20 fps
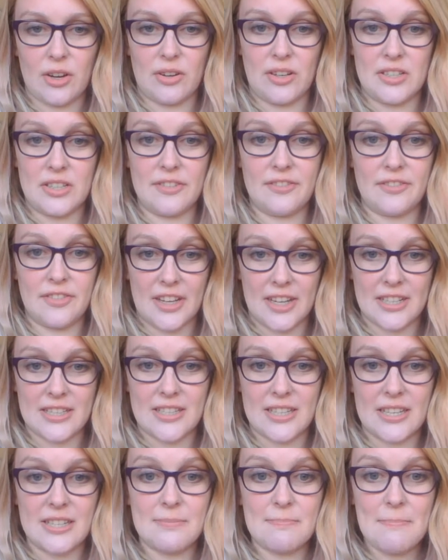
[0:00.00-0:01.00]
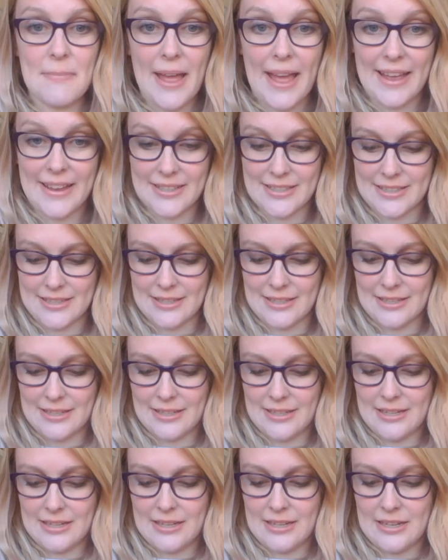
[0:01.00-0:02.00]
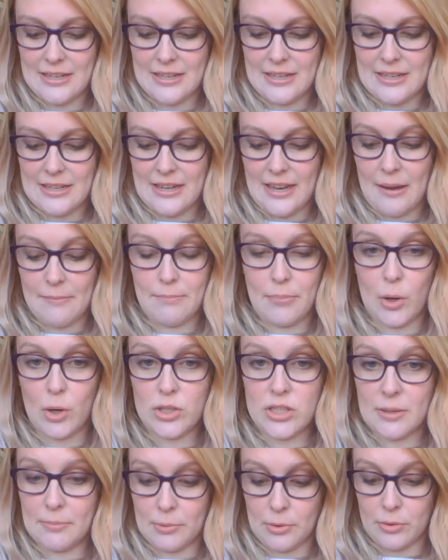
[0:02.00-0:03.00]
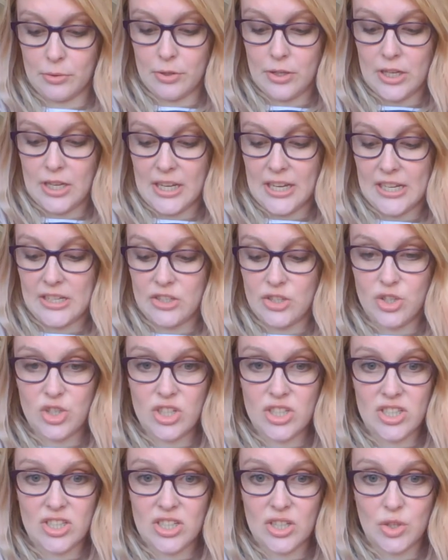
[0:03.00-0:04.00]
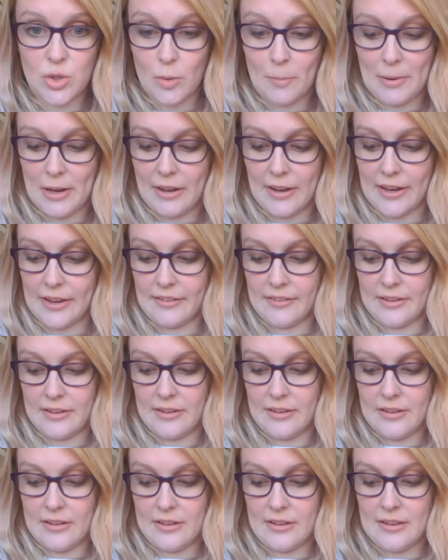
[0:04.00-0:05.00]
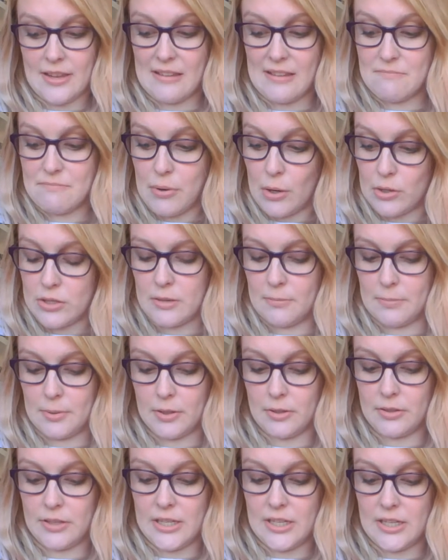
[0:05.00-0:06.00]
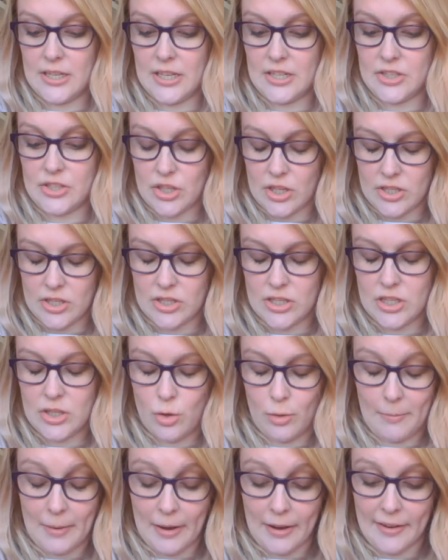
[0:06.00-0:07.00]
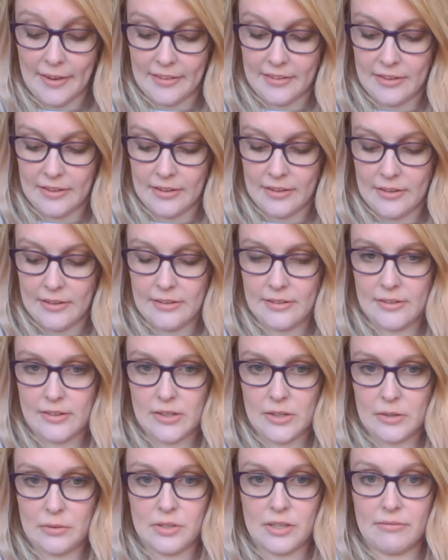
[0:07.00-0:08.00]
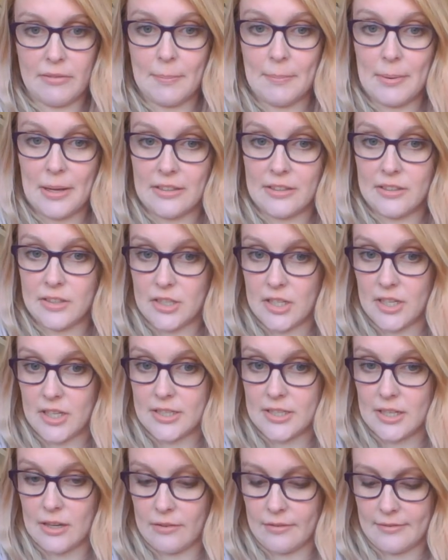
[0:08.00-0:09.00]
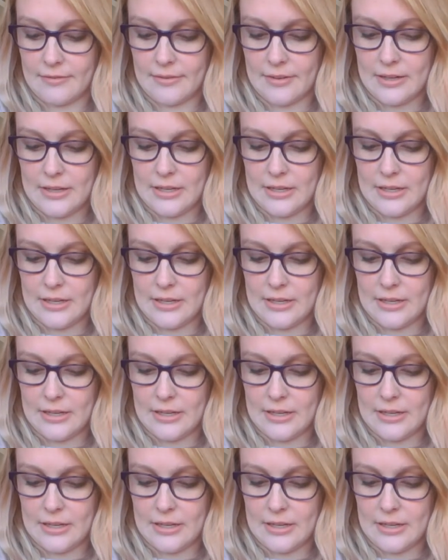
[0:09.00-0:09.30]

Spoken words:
going to fix this mess? Impossible is just in your mind. Impossible is just in your mind, Lucy repeated to herself.